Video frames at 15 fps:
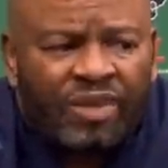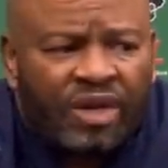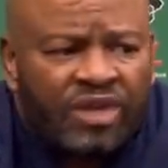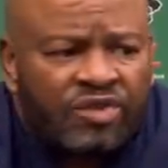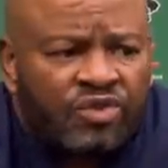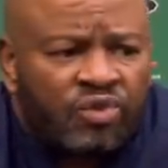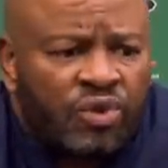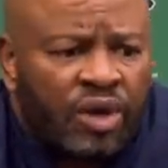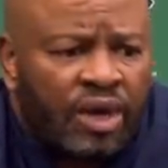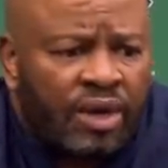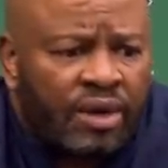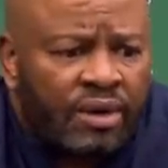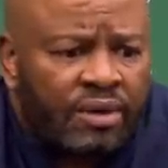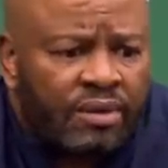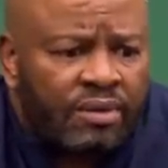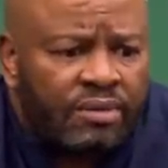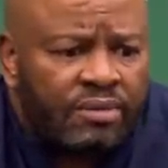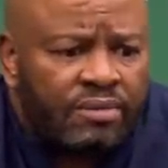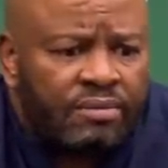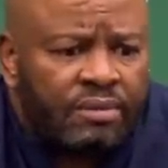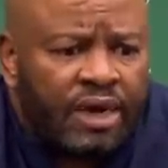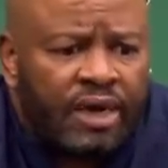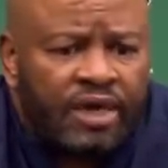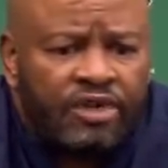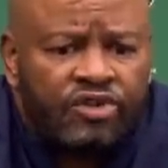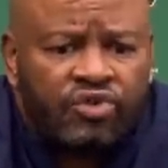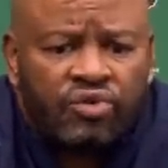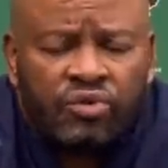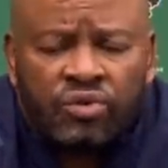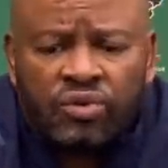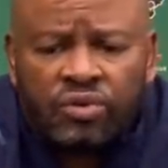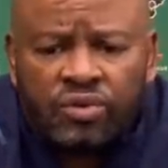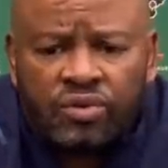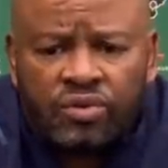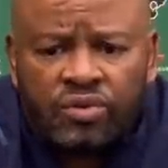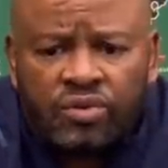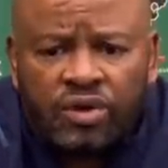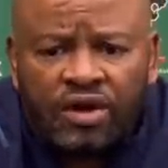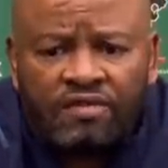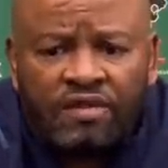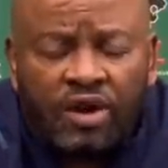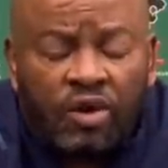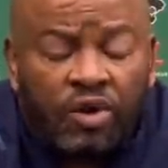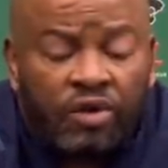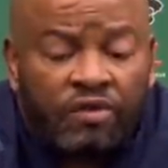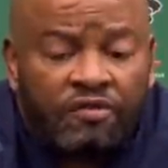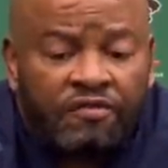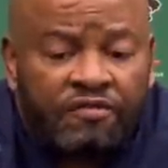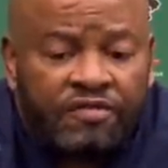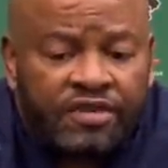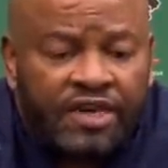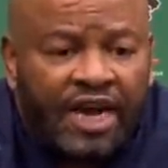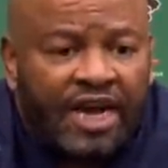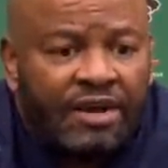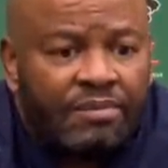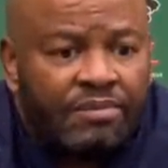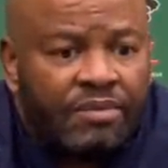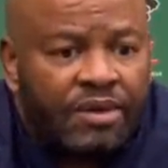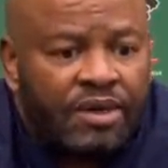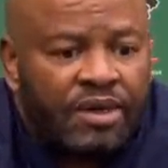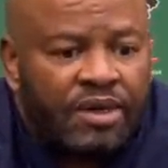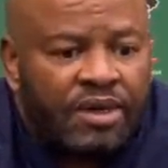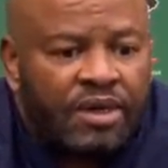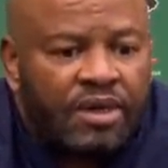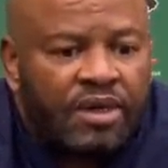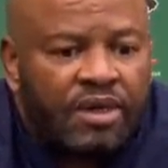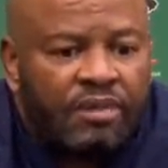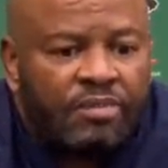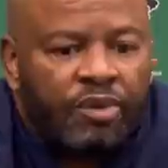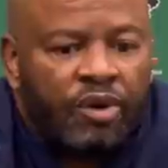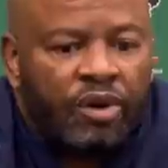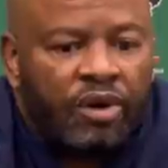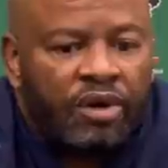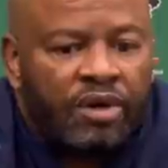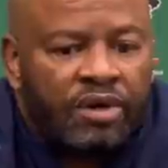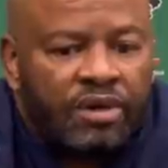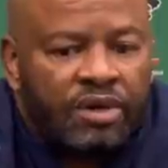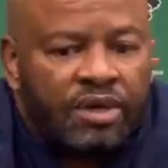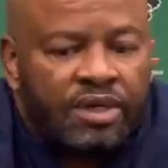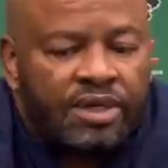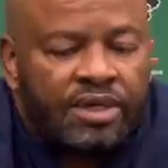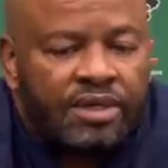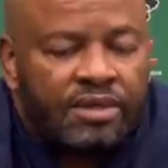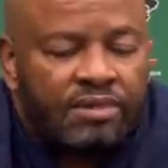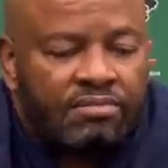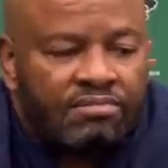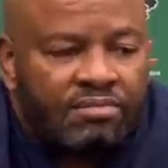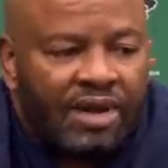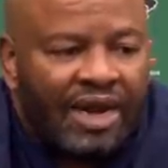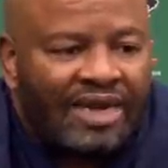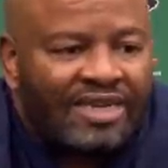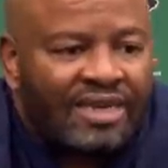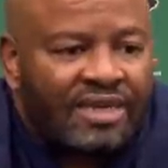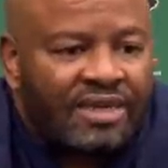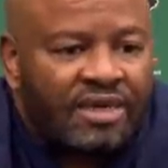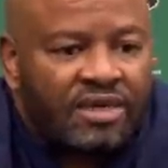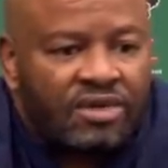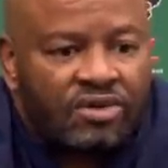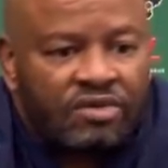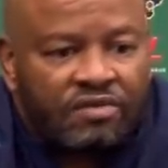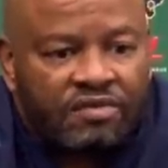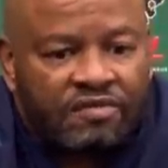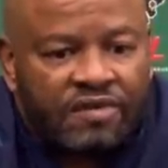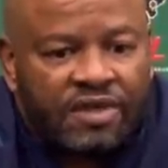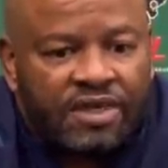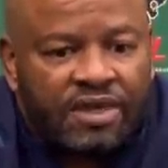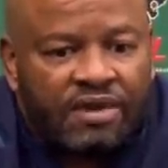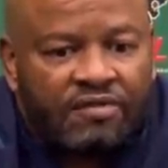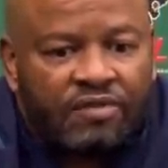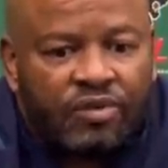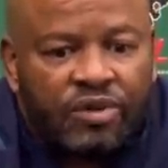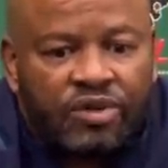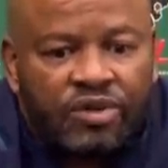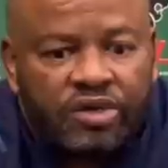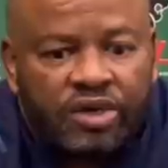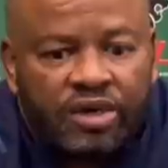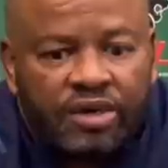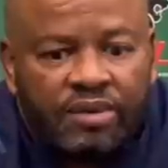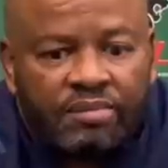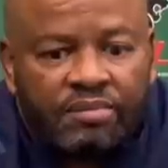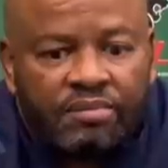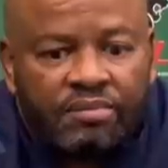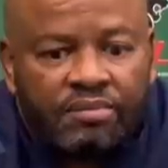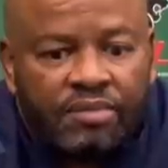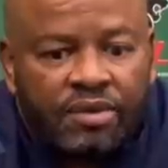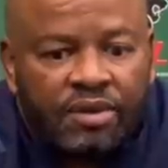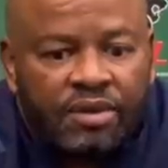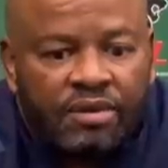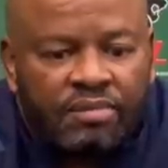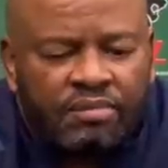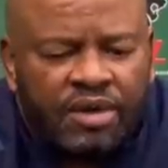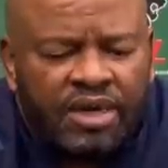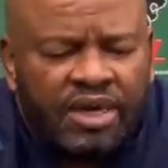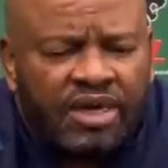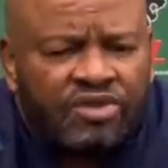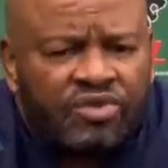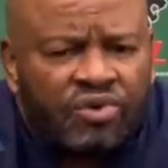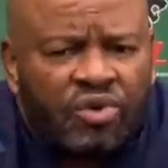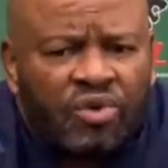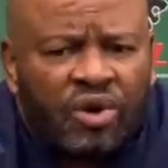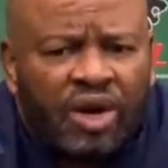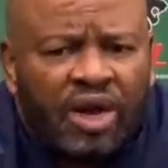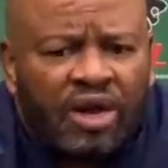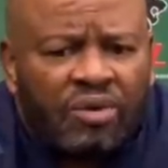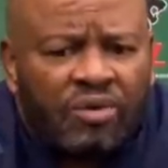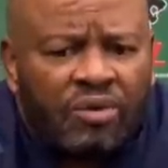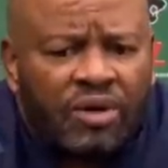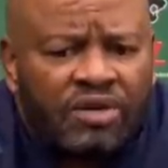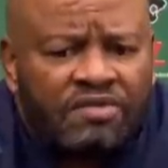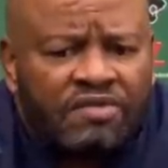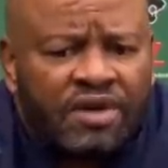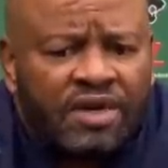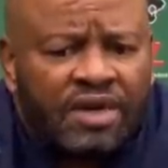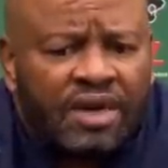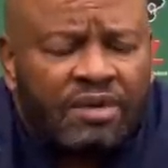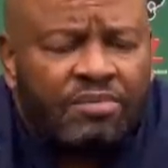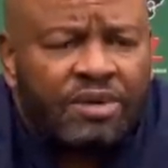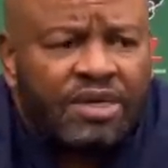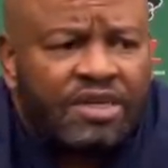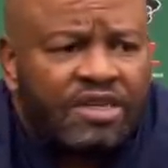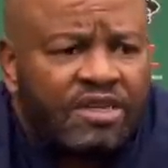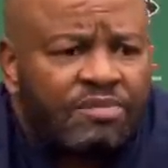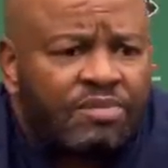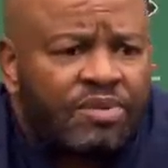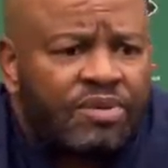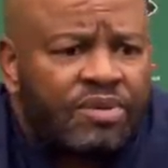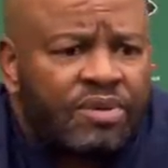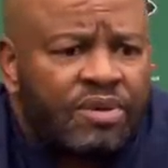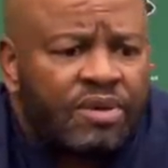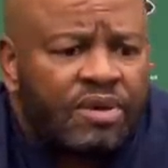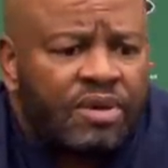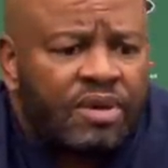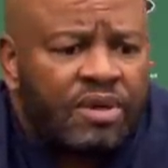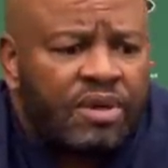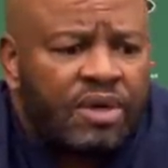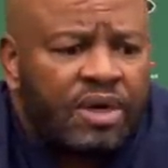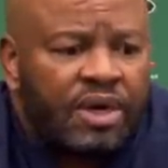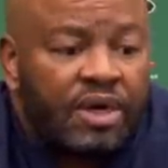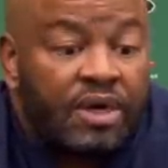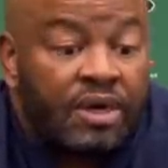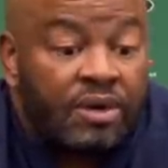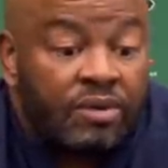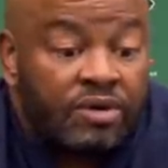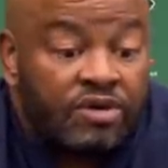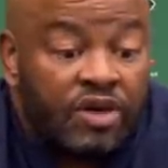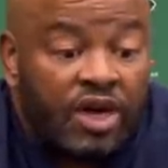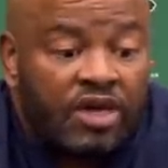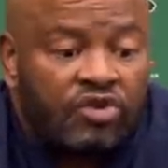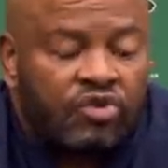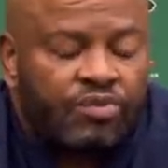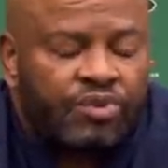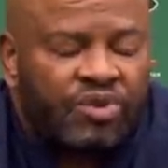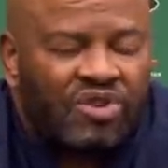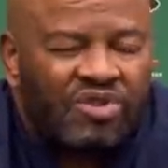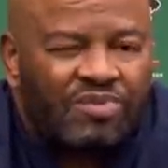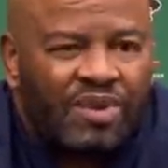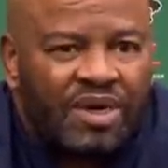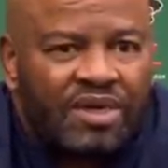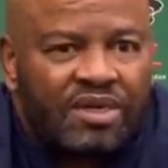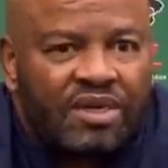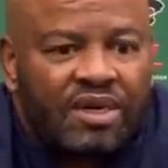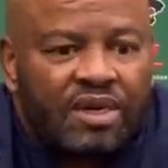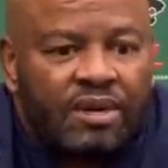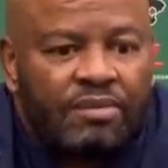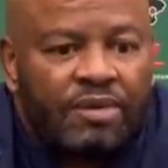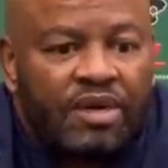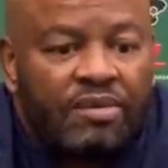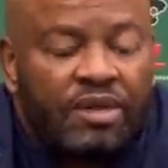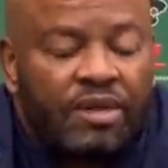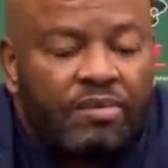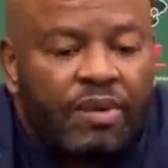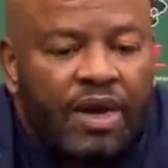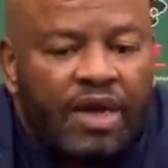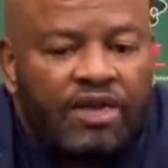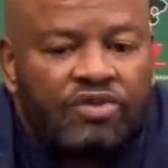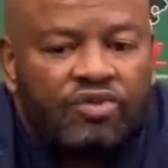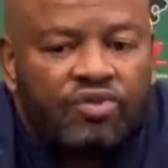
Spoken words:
Zuge managed to have a lot of time in the ball in the latter stages of the first half, which made us to look like we were defending a bit deep. And we tried to push, but maybe the players